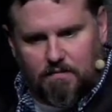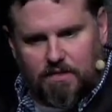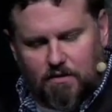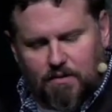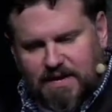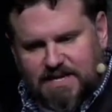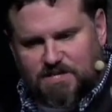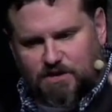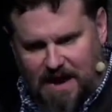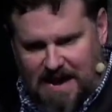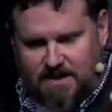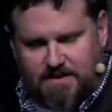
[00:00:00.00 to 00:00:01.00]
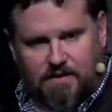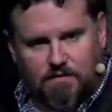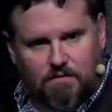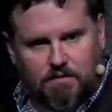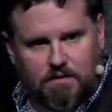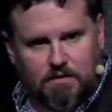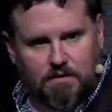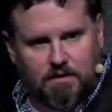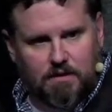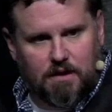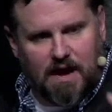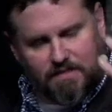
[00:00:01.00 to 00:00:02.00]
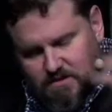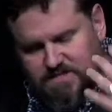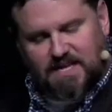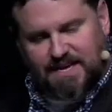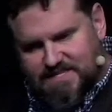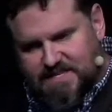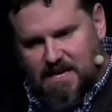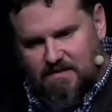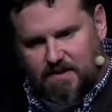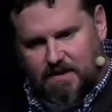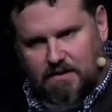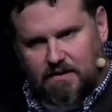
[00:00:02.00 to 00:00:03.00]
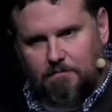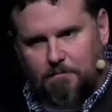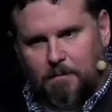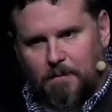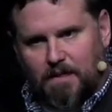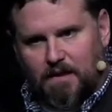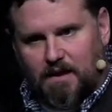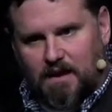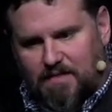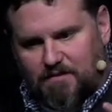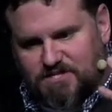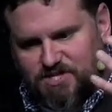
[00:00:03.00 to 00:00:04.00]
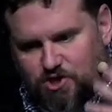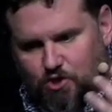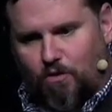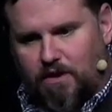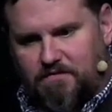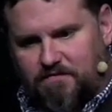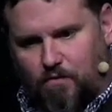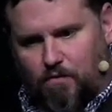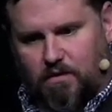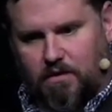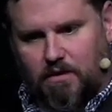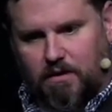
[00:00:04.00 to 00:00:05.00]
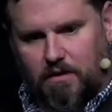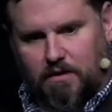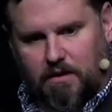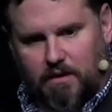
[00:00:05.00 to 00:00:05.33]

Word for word: there is gratitude and there's thanksgiving and there's joy for